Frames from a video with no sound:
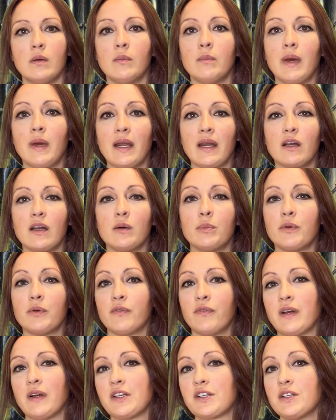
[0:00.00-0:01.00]
Medical
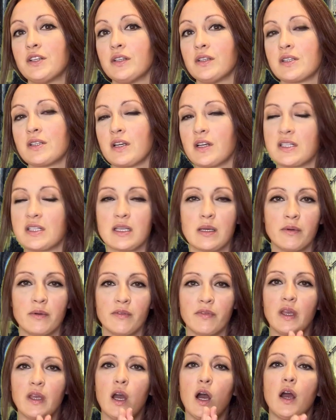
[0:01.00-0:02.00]
professionals are some of
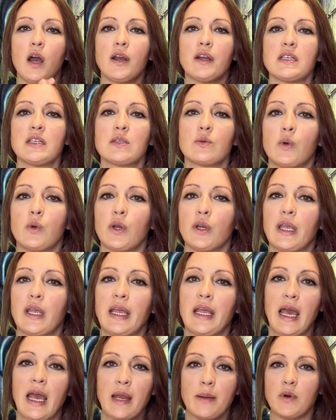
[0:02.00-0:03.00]
the hardest
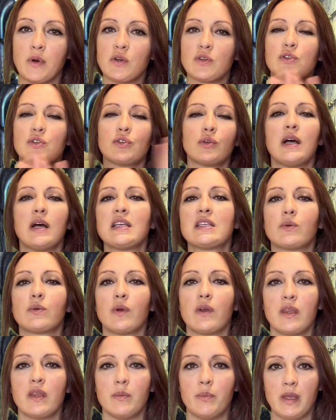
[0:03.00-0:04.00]
working and most
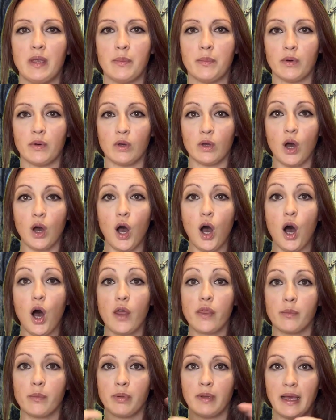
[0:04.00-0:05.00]
trustworthy people on
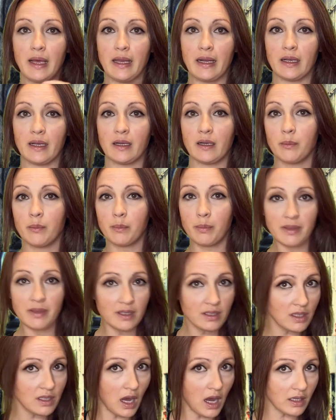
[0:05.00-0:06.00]
the planet. But the
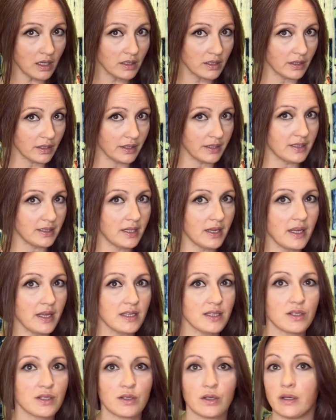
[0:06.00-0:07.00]
doctor in today's
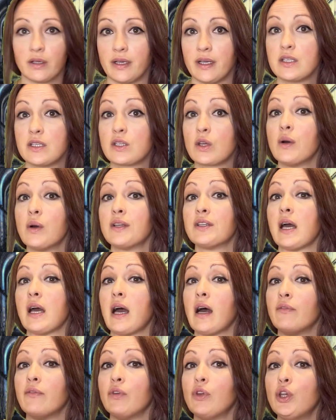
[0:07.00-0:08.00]
story is going to
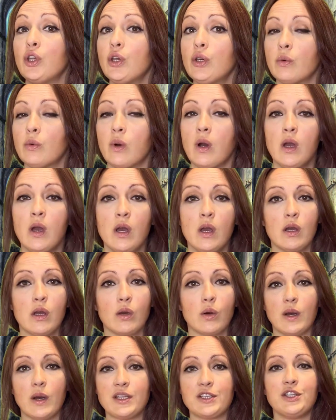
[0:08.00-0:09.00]
have you
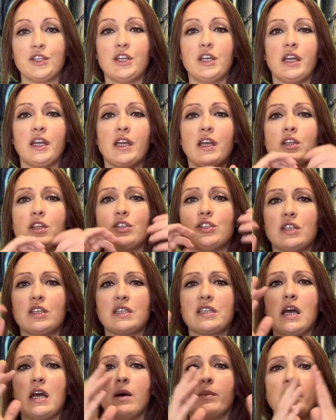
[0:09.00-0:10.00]
questioning
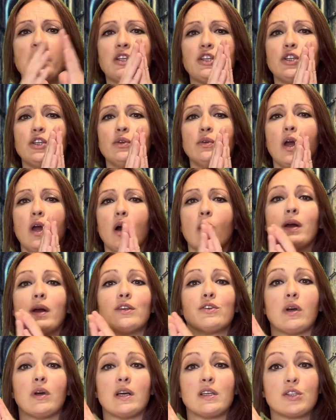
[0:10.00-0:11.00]
just how much you know and
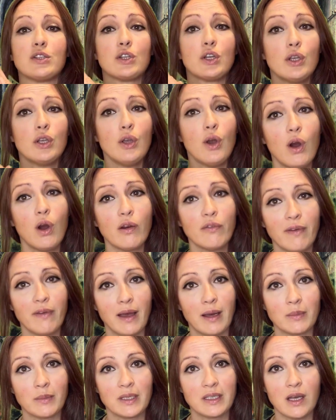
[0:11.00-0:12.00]
trust your
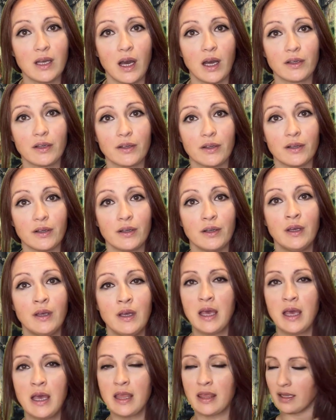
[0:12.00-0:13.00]
family doctor.
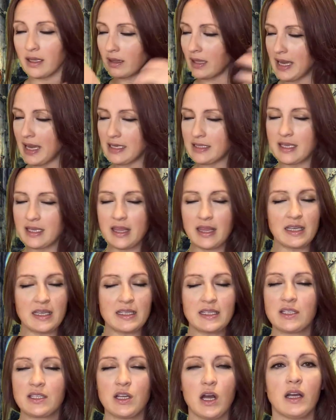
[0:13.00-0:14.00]
The lengths
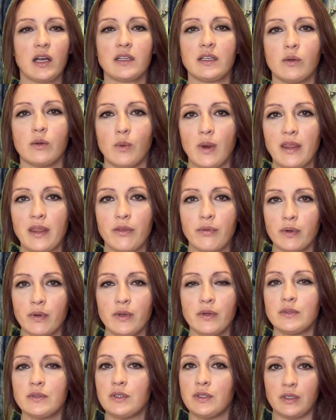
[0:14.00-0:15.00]
this doctor went
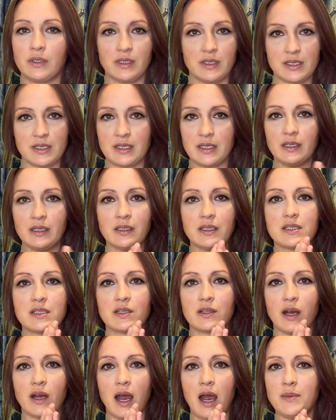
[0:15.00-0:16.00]
through to conceal his
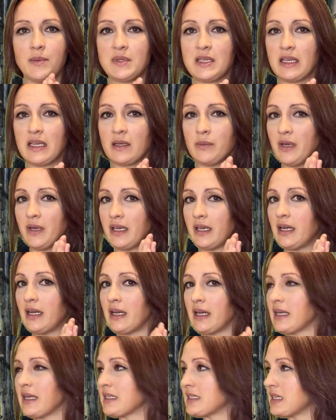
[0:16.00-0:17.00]
crimes he committed
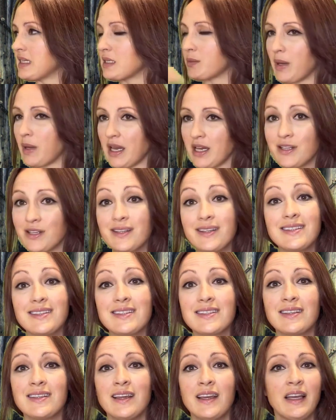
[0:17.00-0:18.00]
against his
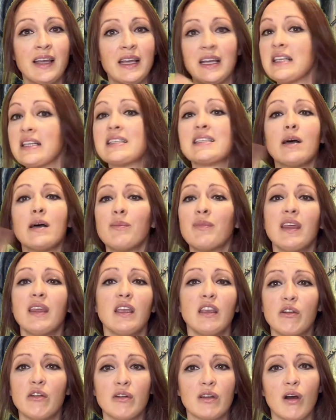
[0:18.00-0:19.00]
patients is something
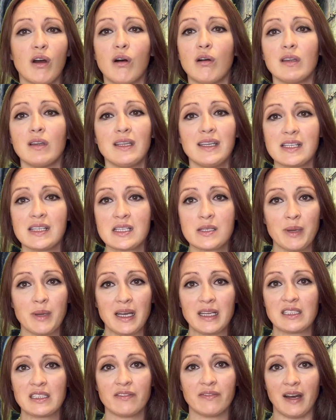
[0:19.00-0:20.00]
you would only
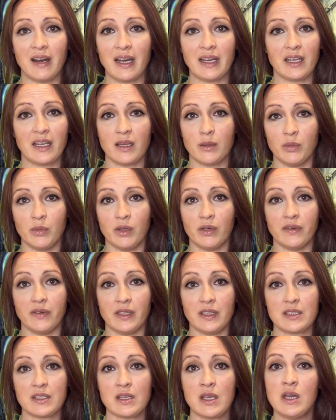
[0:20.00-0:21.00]
expect to find in the
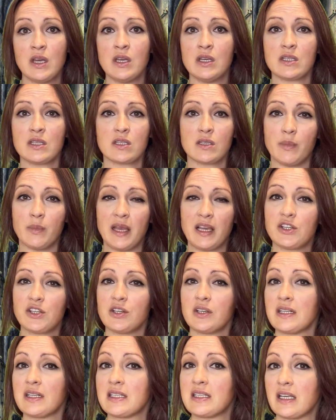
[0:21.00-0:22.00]
movies. So make
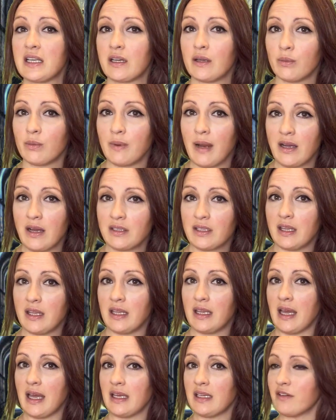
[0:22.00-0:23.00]
sure to stick around to
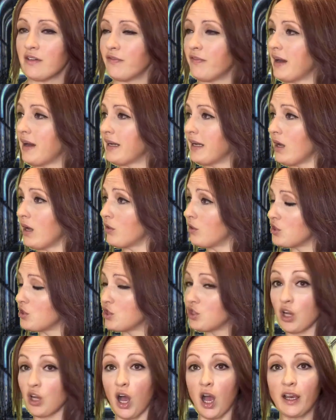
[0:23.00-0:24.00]
the end to find out the
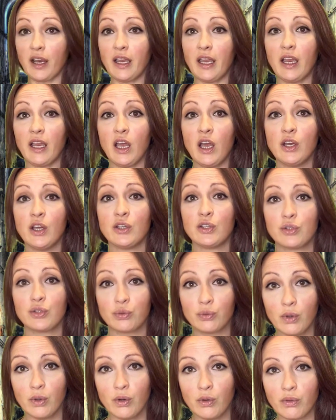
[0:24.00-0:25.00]
shocking
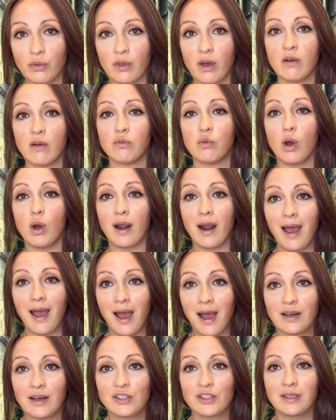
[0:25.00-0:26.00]
truth of what
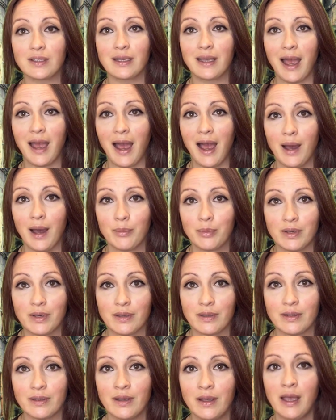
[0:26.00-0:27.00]
actually
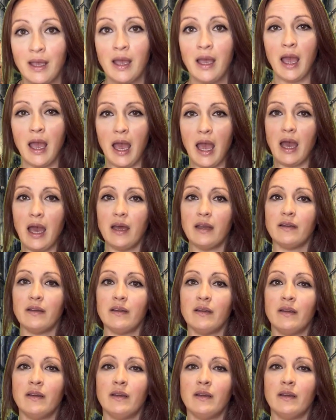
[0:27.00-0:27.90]
happened. And